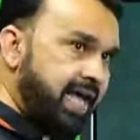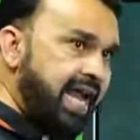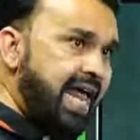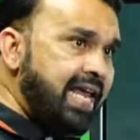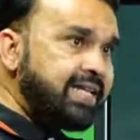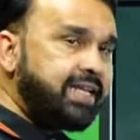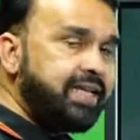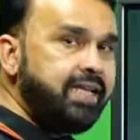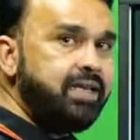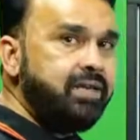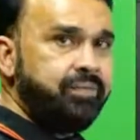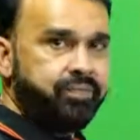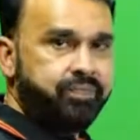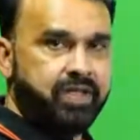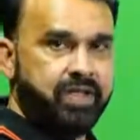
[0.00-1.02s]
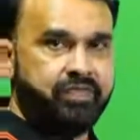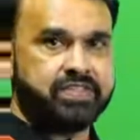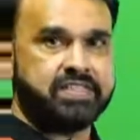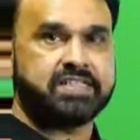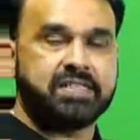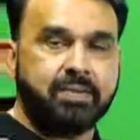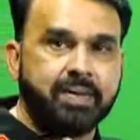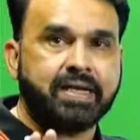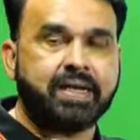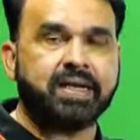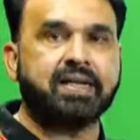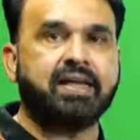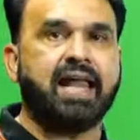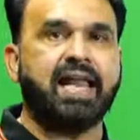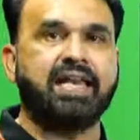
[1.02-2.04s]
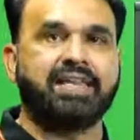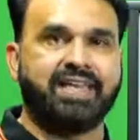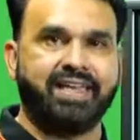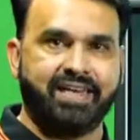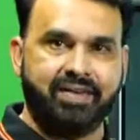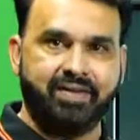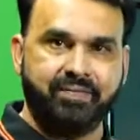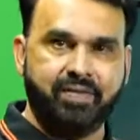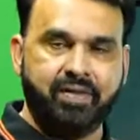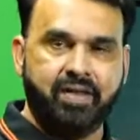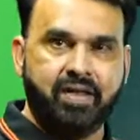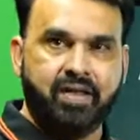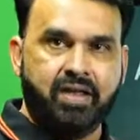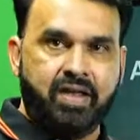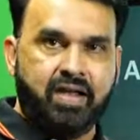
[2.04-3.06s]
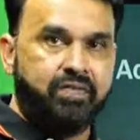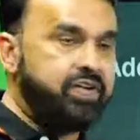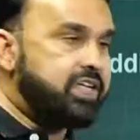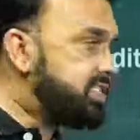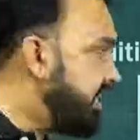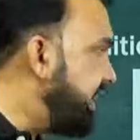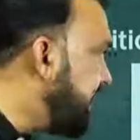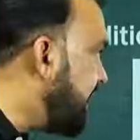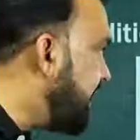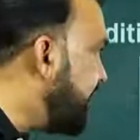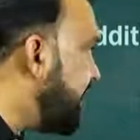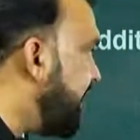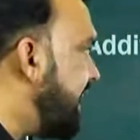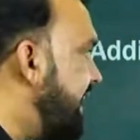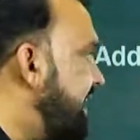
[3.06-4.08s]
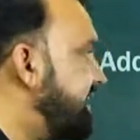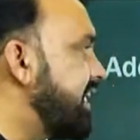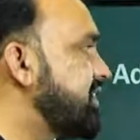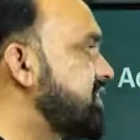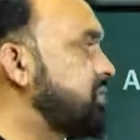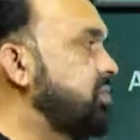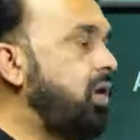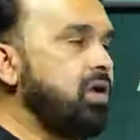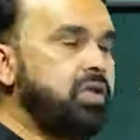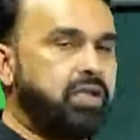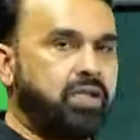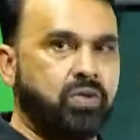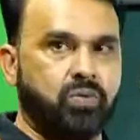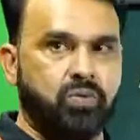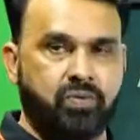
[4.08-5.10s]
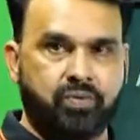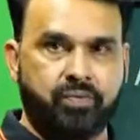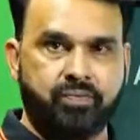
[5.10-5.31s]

an alkene, if it's a symmetrical alkene, if it is treated with an HX molecule,